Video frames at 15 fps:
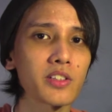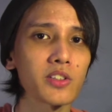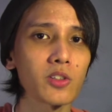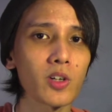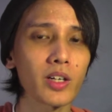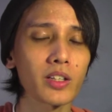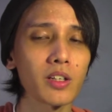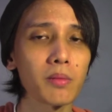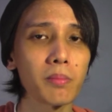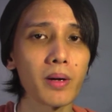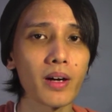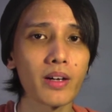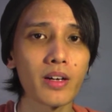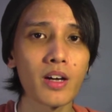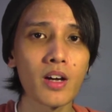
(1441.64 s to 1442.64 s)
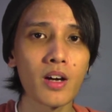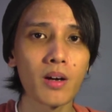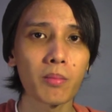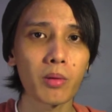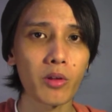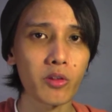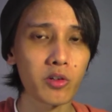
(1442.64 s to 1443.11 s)
directed by
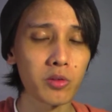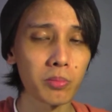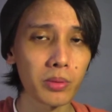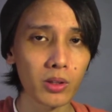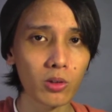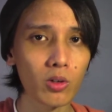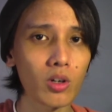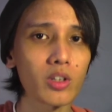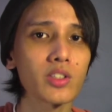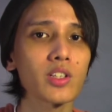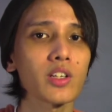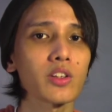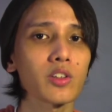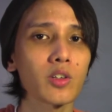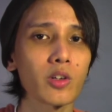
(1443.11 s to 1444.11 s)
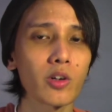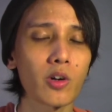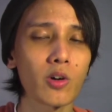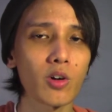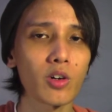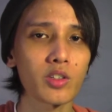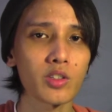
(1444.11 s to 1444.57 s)
brothers Bill Ross and Turner
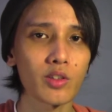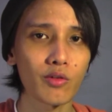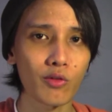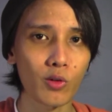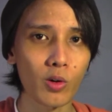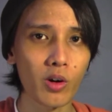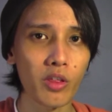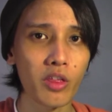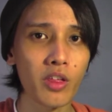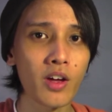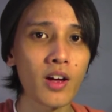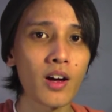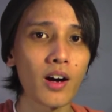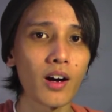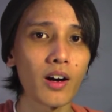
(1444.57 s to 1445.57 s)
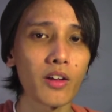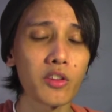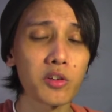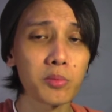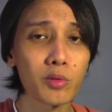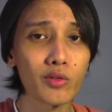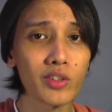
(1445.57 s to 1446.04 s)
Ross IV.
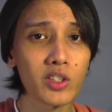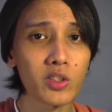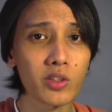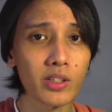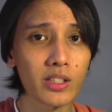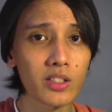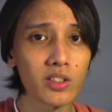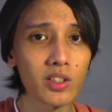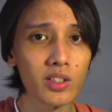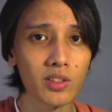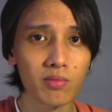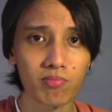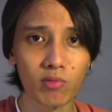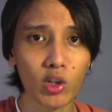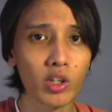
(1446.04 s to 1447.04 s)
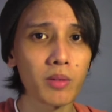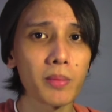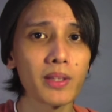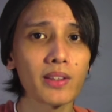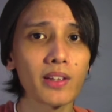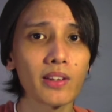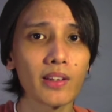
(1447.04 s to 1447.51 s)
This movie is really just
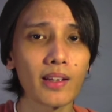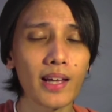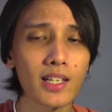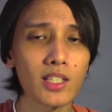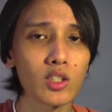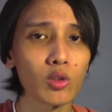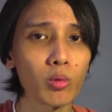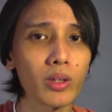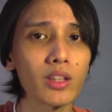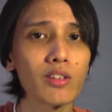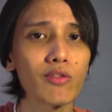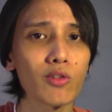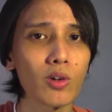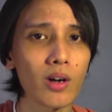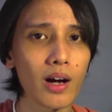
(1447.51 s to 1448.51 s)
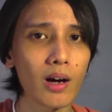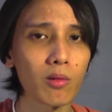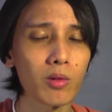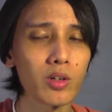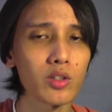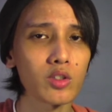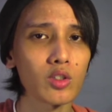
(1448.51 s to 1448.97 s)
documenting the last 24
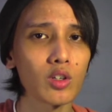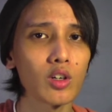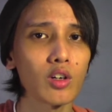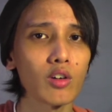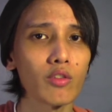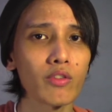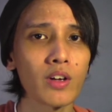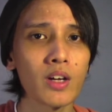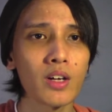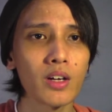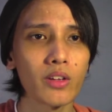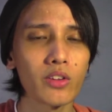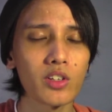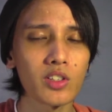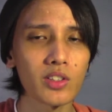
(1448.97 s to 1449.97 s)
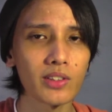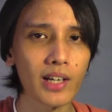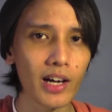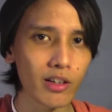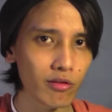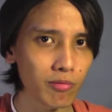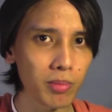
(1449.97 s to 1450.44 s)
hours of this
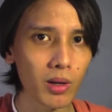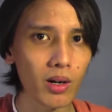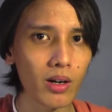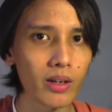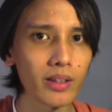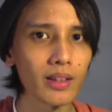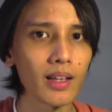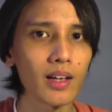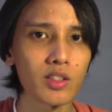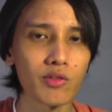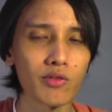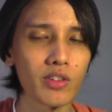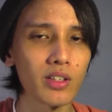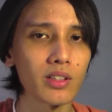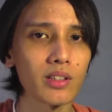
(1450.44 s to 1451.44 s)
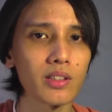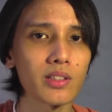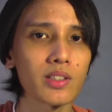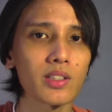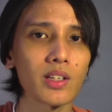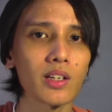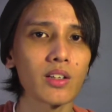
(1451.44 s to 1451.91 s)
dive bar in Las
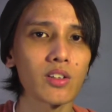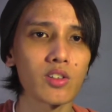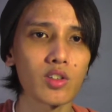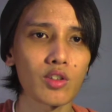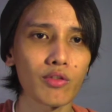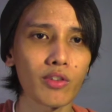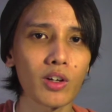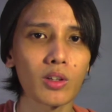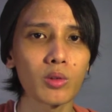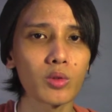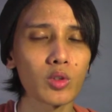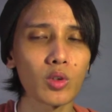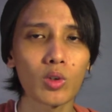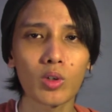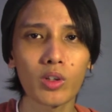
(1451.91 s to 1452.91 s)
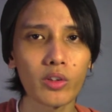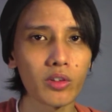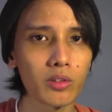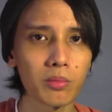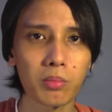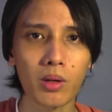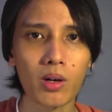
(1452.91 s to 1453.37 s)
Vegas, and it just follows all the
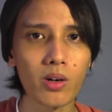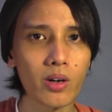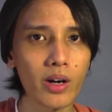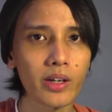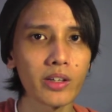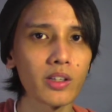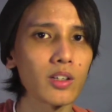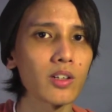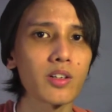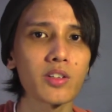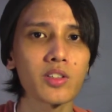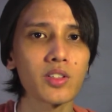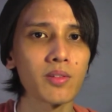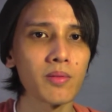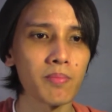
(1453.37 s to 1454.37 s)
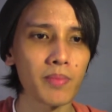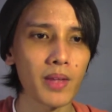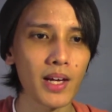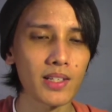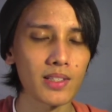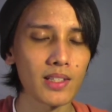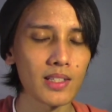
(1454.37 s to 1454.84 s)
bar regulars
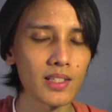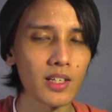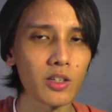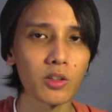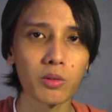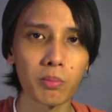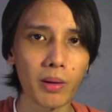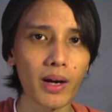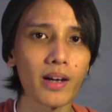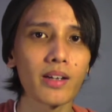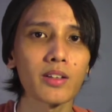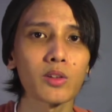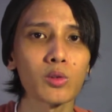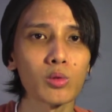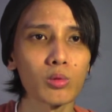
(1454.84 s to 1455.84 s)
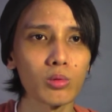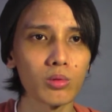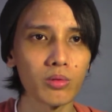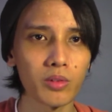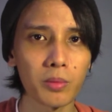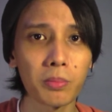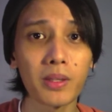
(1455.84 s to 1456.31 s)
as they say goodbye to
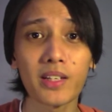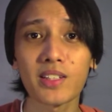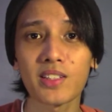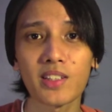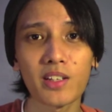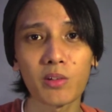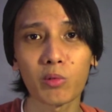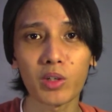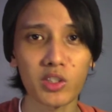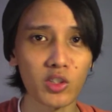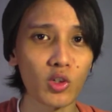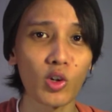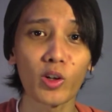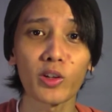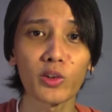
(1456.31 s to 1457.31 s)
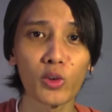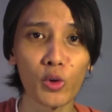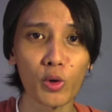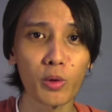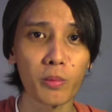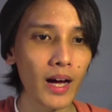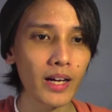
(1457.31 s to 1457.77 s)
the place they once called
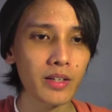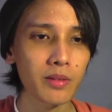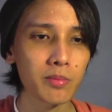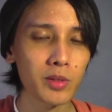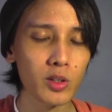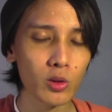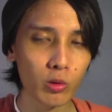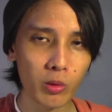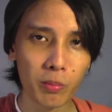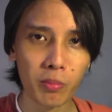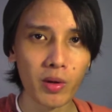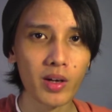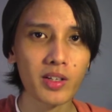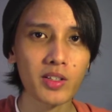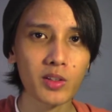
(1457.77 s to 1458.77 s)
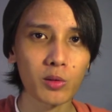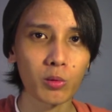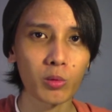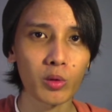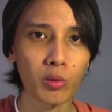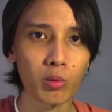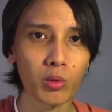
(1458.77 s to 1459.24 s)
home. I am so impressed
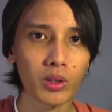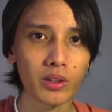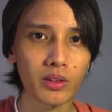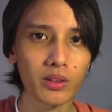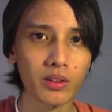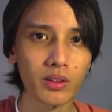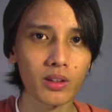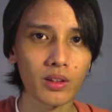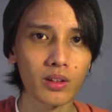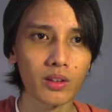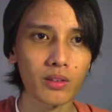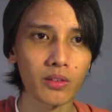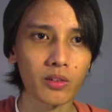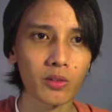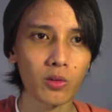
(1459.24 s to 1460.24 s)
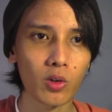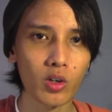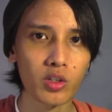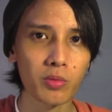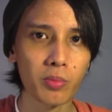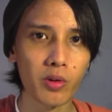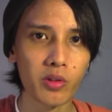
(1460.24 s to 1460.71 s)
with what the
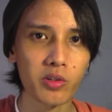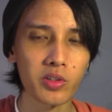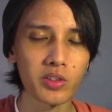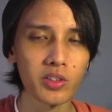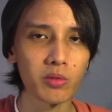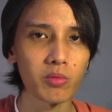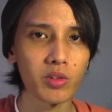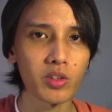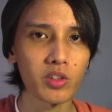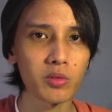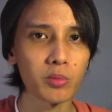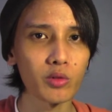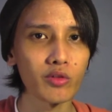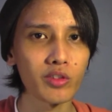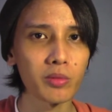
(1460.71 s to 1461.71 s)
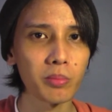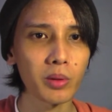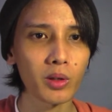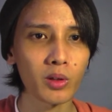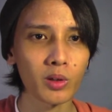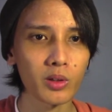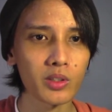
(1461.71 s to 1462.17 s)
Ross brothers did with this movie
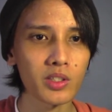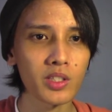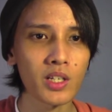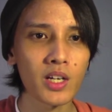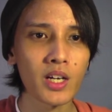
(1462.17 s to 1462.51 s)
because